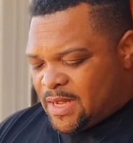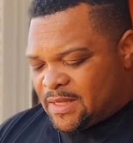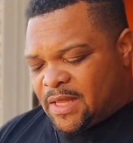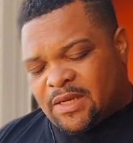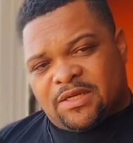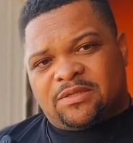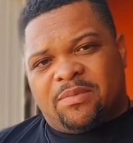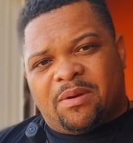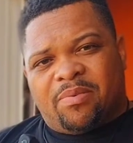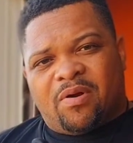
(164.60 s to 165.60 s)
I think this
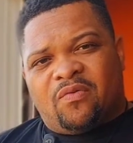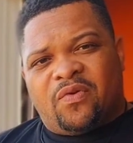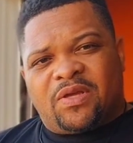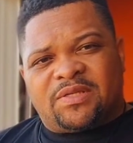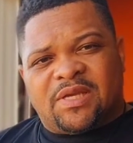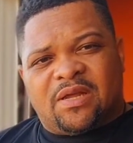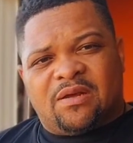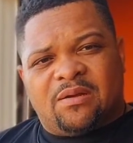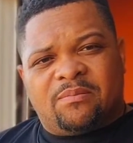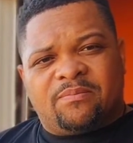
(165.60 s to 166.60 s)
would be a perfect
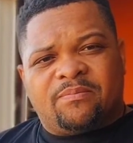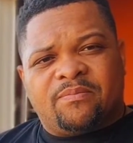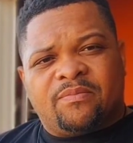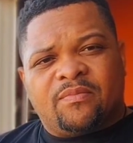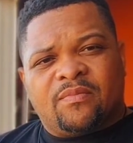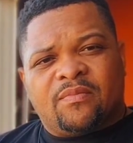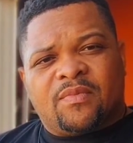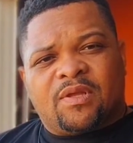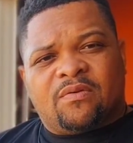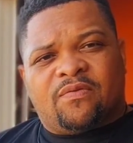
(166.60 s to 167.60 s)
setup
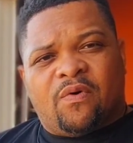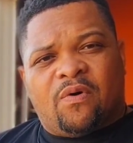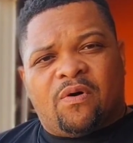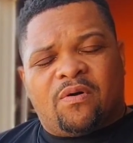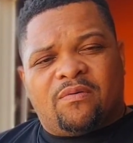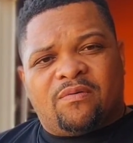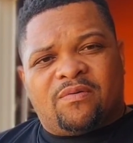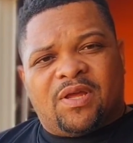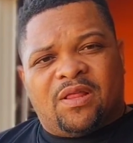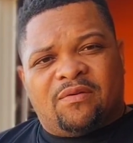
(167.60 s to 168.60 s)
for
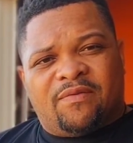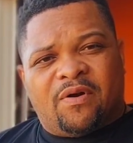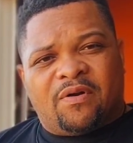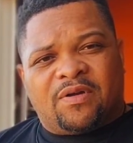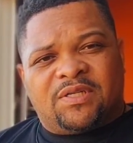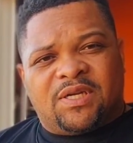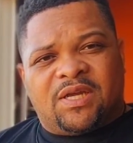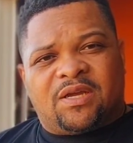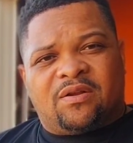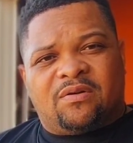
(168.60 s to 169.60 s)
either vertical
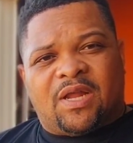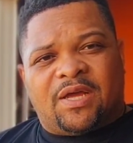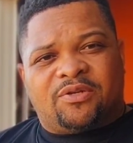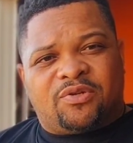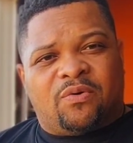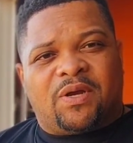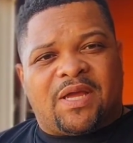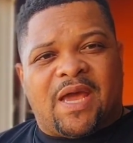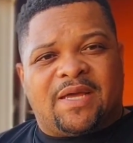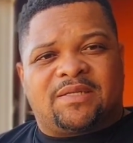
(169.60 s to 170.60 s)
jigging or like short
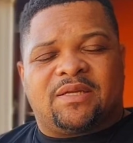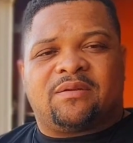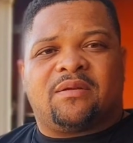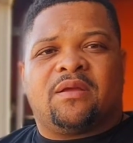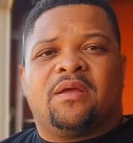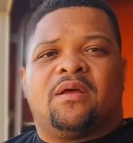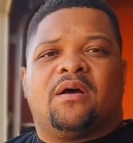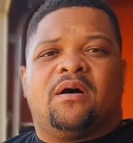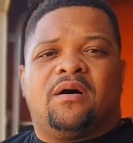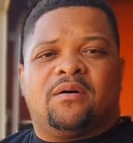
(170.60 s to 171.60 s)
casting,
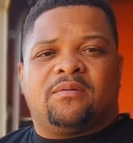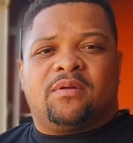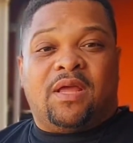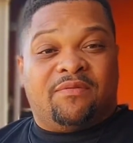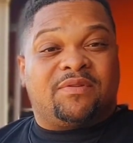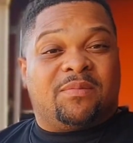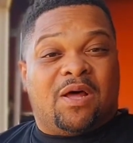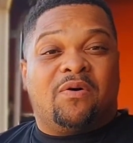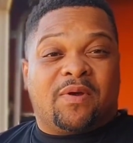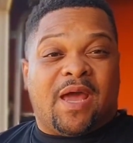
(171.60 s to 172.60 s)
even some
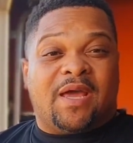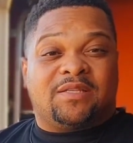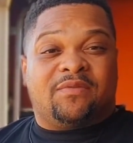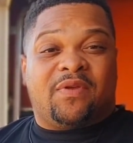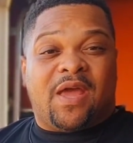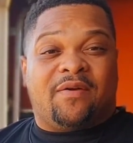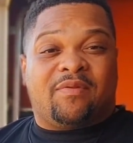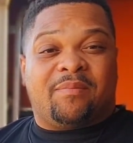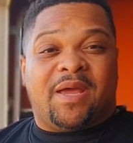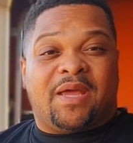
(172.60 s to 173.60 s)
long casts if you
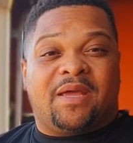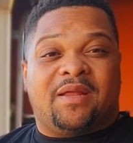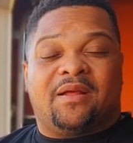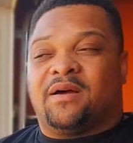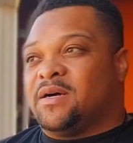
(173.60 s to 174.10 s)
have to make it.